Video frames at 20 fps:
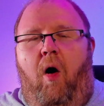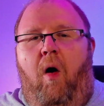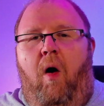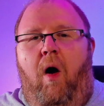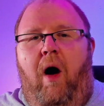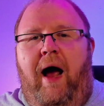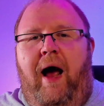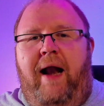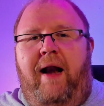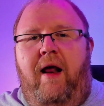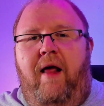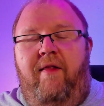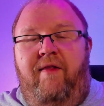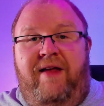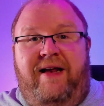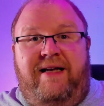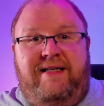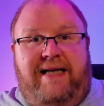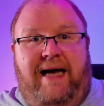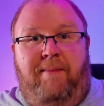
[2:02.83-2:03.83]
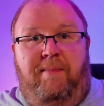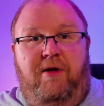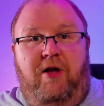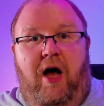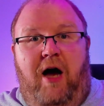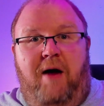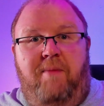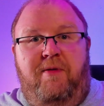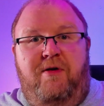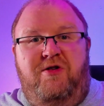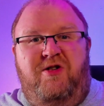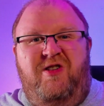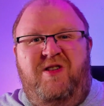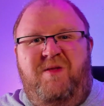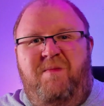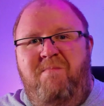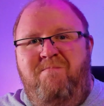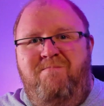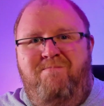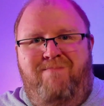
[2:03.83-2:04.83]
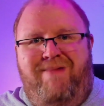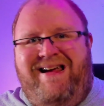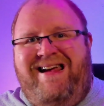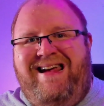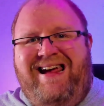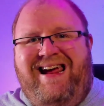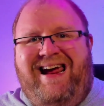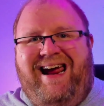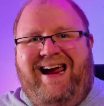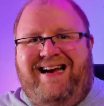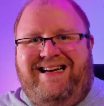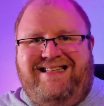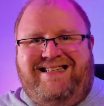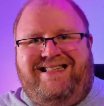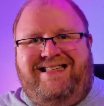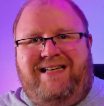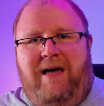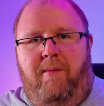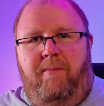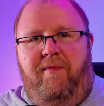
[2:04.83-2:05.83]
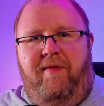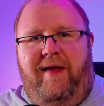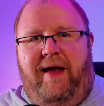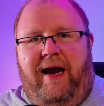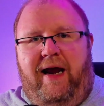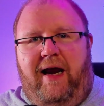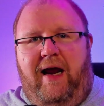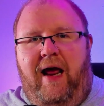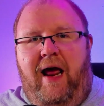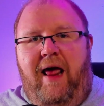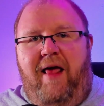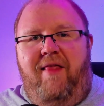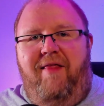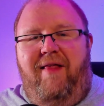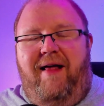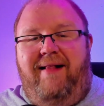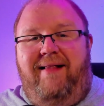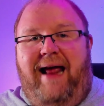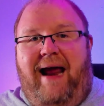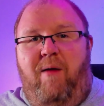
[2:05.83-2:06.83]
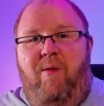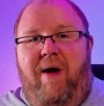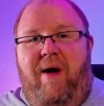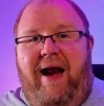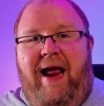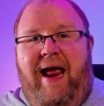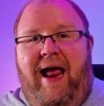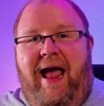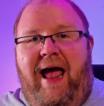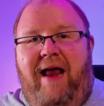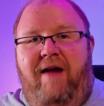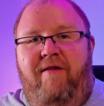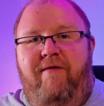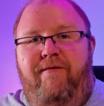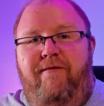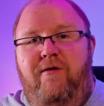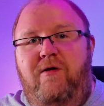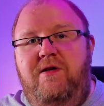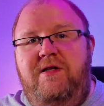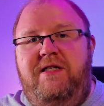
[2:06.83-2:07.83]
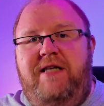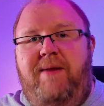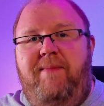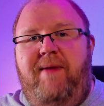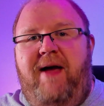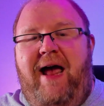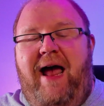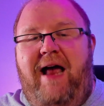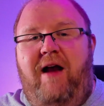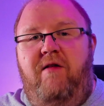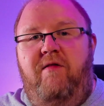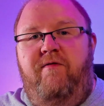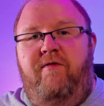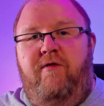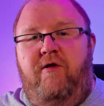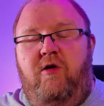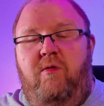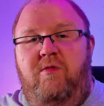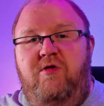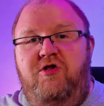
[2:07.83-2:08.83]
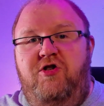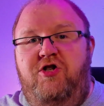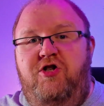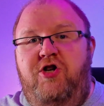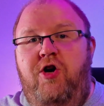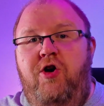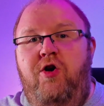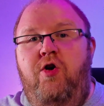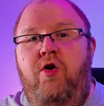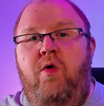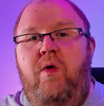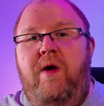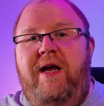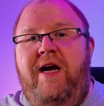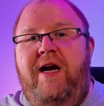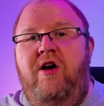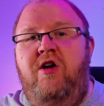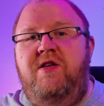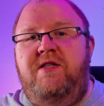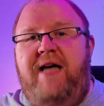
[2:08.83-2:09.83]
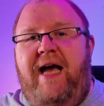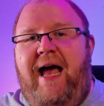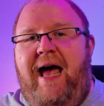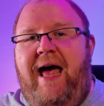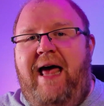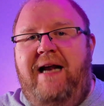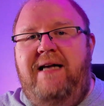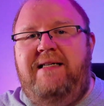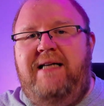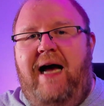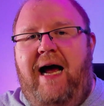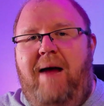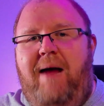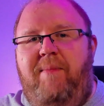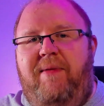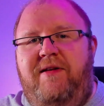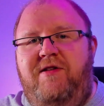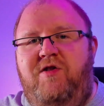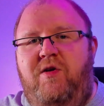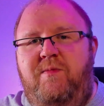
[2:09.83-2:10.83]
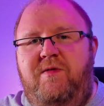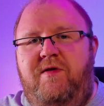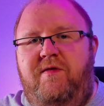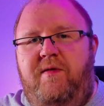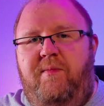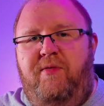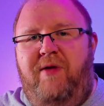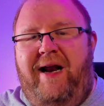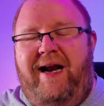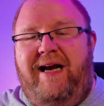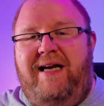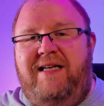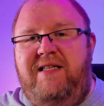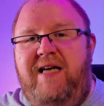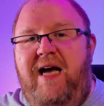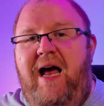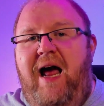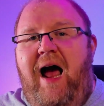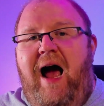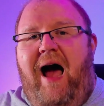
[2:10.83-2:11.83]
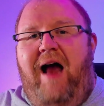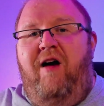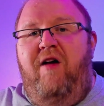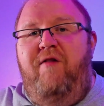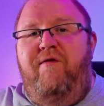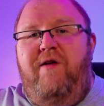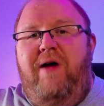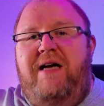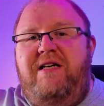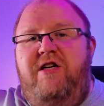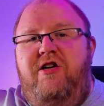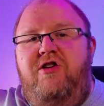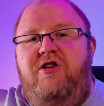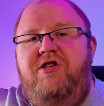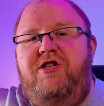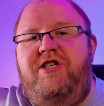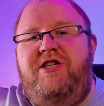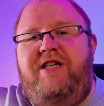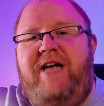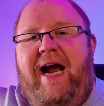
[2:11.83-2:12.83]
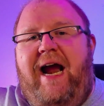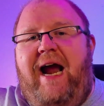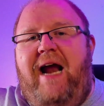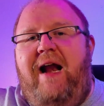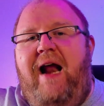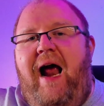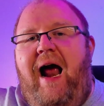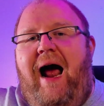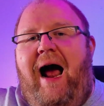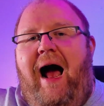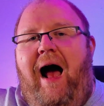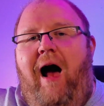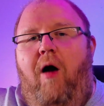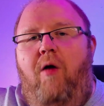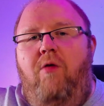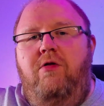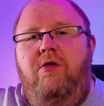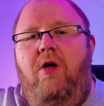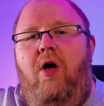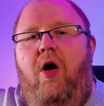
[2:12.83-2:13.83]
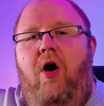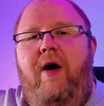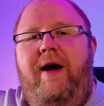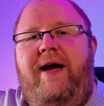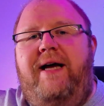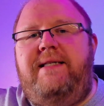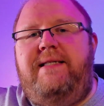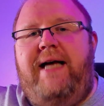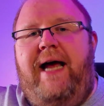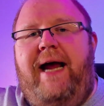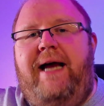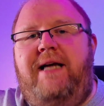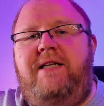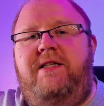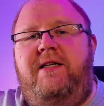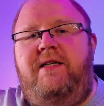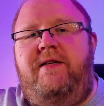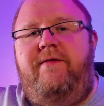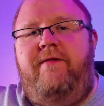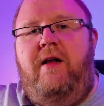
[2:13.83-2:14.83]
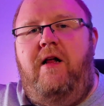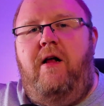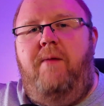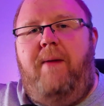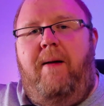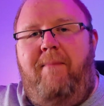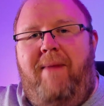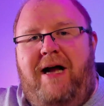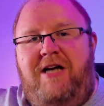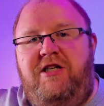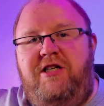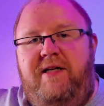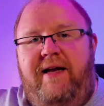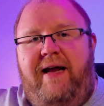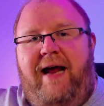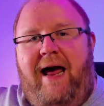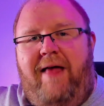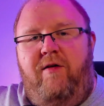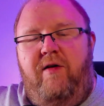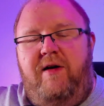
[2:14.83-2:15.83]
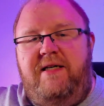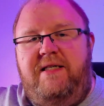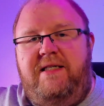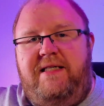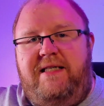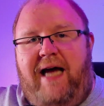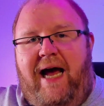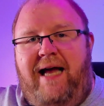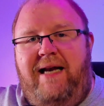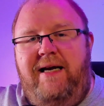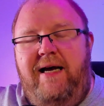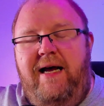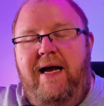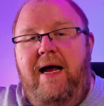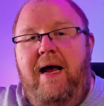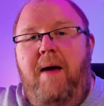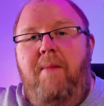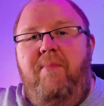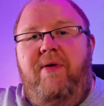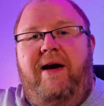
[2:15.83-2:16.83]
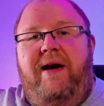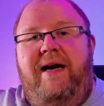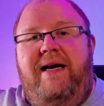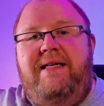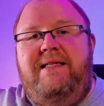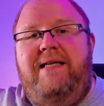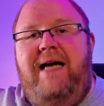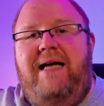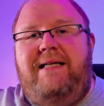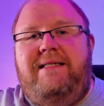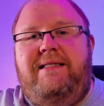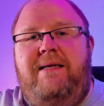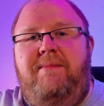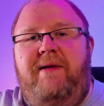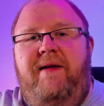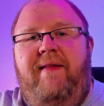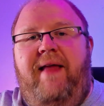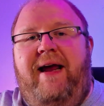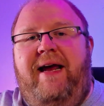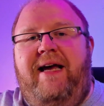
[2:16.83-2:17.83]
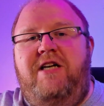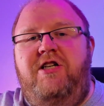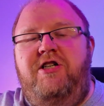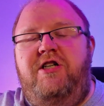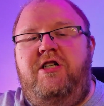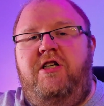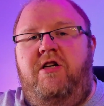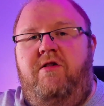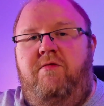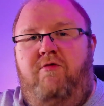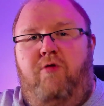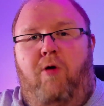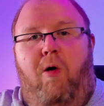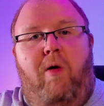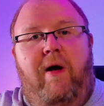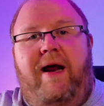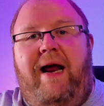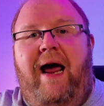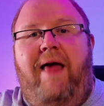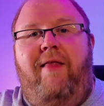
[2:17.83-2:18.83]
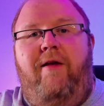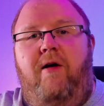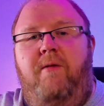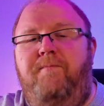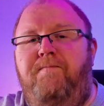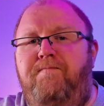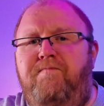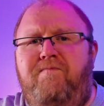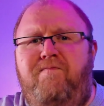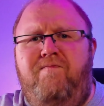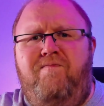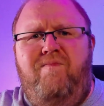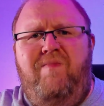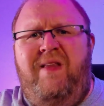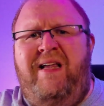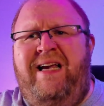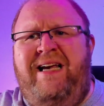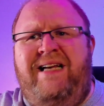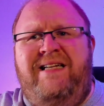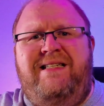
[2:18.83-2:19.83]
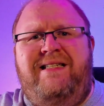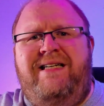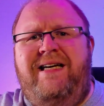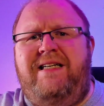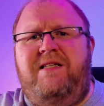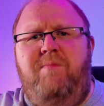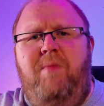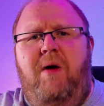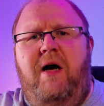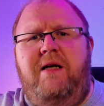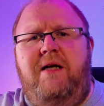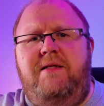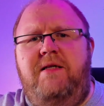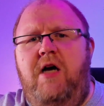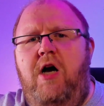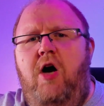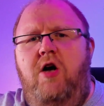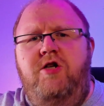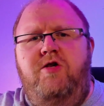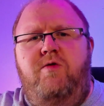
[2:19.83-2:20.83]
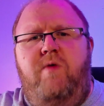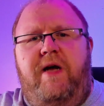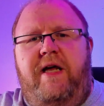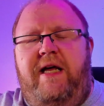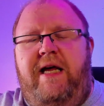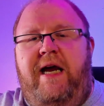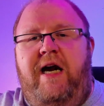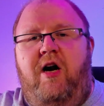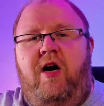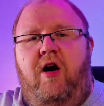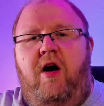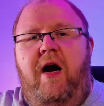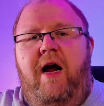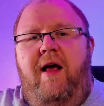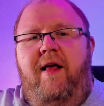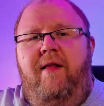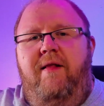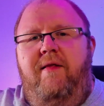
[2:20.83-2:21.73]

on these epilogue boosters being something that they went ahead full steam ahead for almost 2 years ahead of time in terms of the planning. Because I don't know if you guys understand how long it takes to develop a Magic the Gathering set, but it is not something they can just throw together in 6 months to a year.